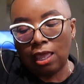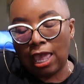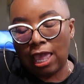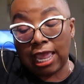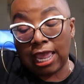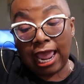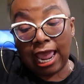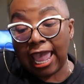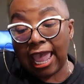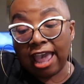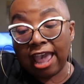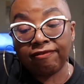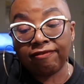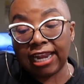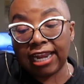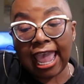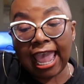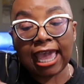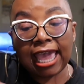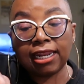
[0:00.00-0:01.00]
And I haven't
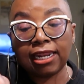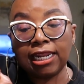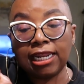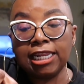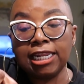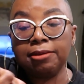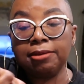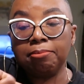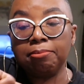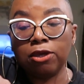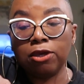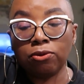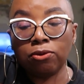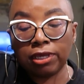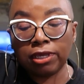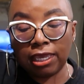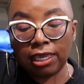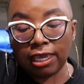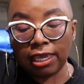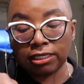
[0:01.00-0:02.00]
added any
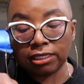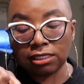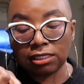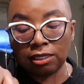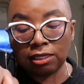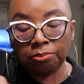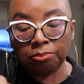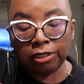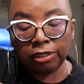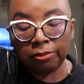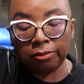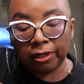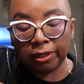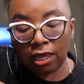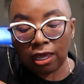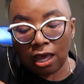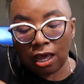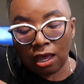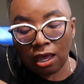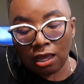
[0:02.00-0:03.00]
milk yet, simply
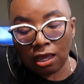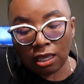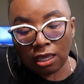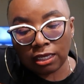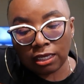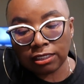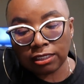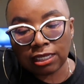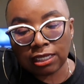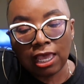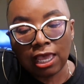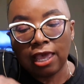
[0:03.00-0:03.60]
because